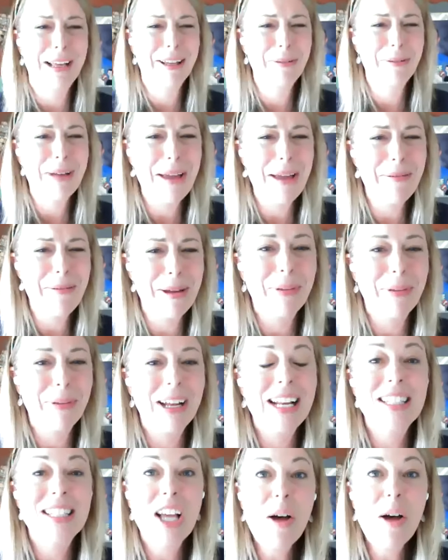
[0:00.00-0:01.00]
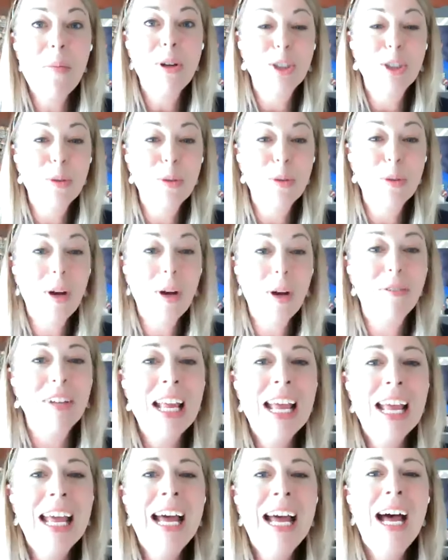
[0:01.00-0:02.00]
my little baby, but he's almost 12.
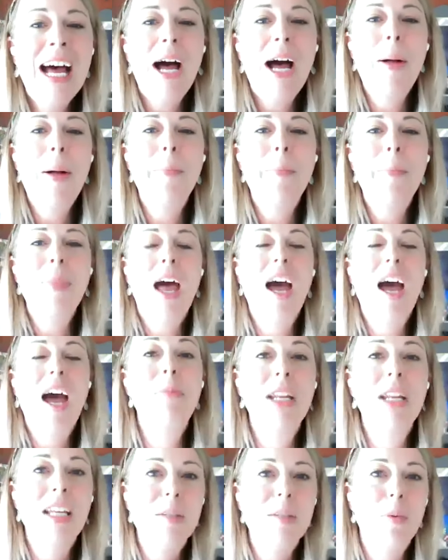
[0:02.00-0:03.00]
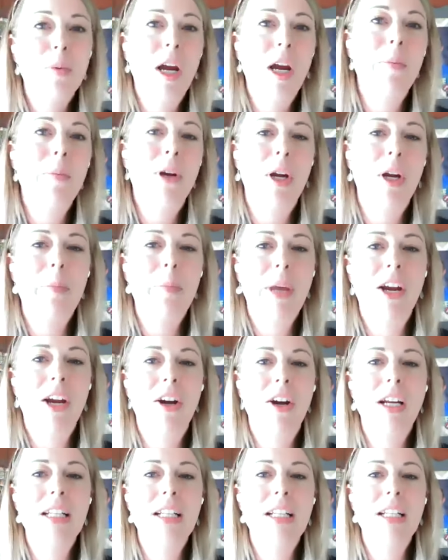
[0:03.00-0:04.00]
Um, I've been his primary
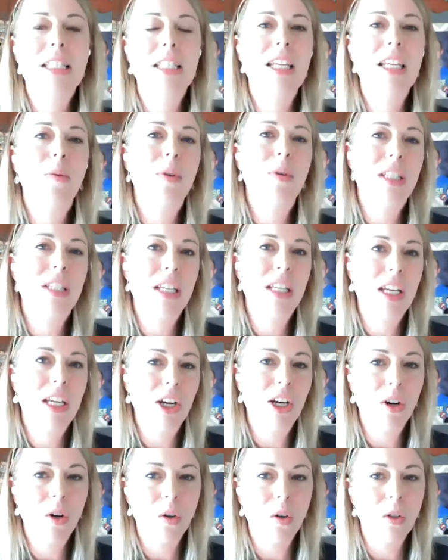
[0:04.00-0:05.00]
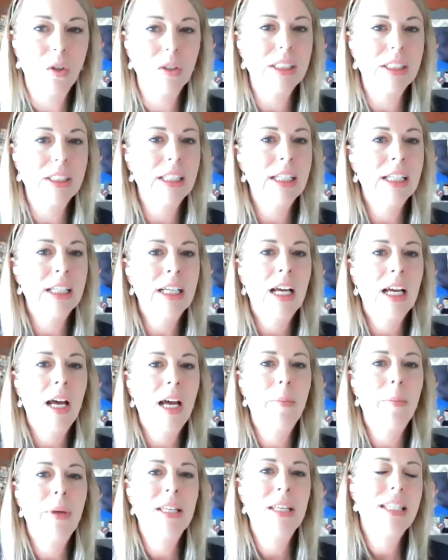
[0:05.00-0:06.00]
parent since he was a year old.
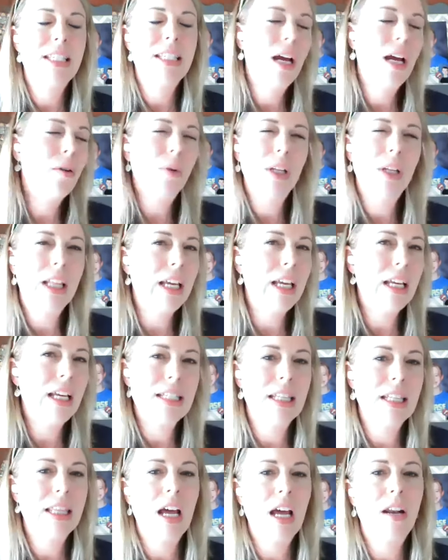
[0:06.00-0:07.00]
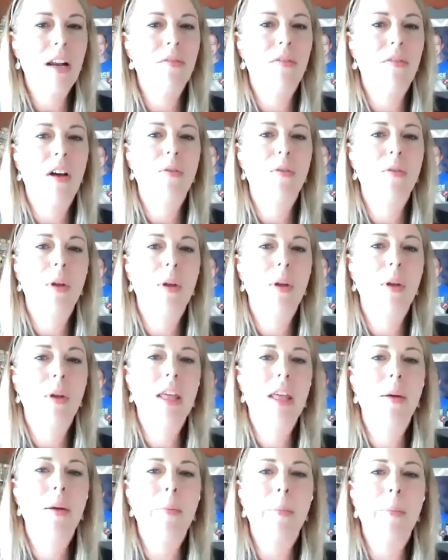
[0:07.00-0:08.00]
Um, his dad really isn't that involved with
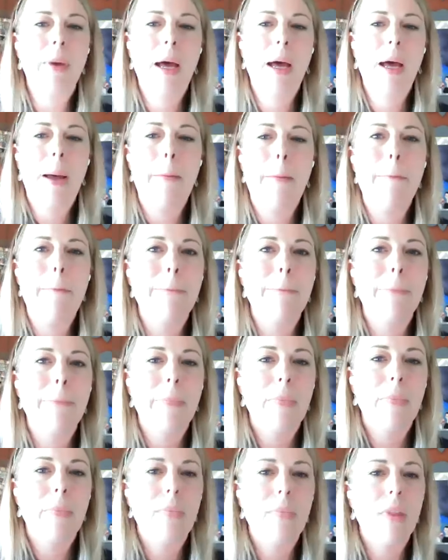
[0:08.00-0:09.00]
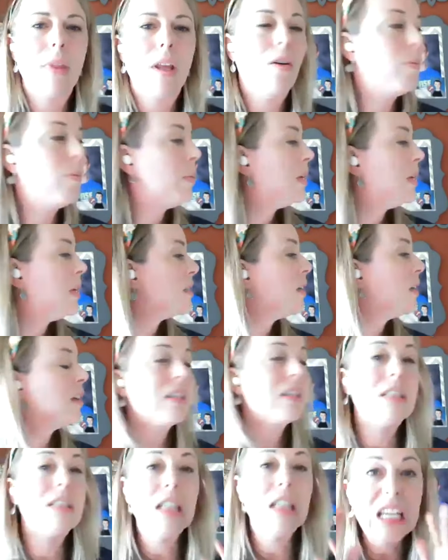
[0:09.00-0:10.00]
him. Um, I hope
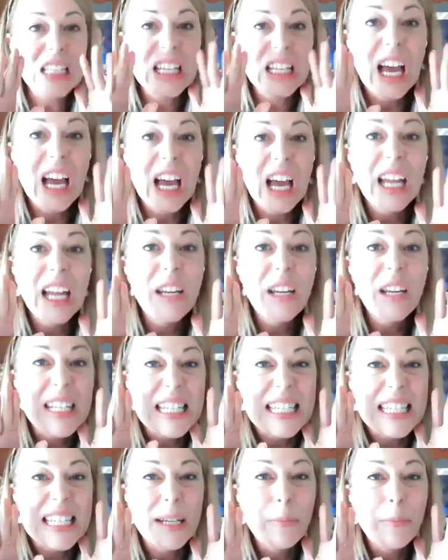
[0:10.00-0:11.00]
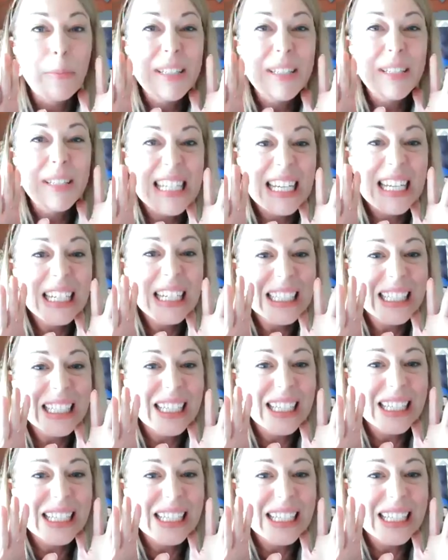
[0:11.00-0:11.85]
He's kind of a dipstick.